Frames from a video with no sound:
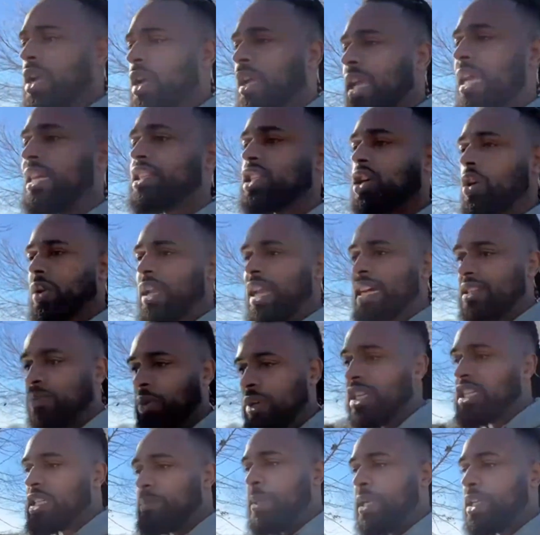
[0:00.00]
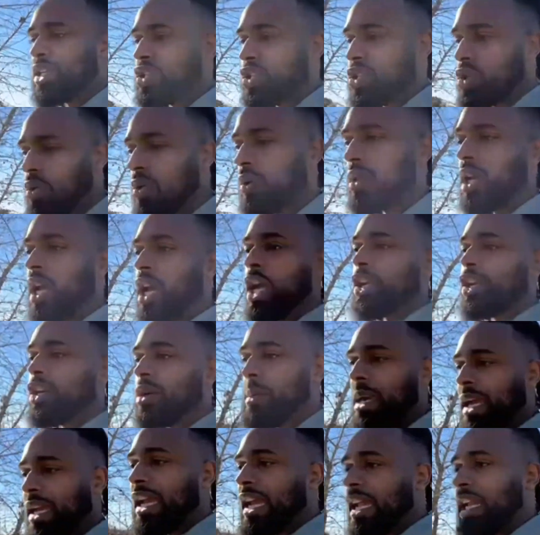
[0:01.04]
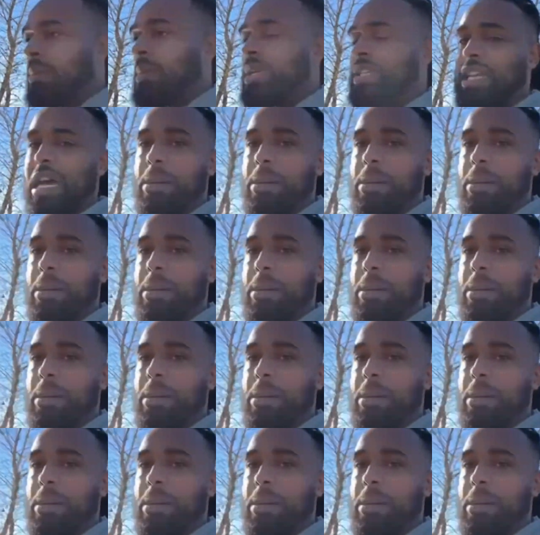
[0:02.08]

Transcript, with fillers: Okay, so yes, when you speak truth, you'll make enemies.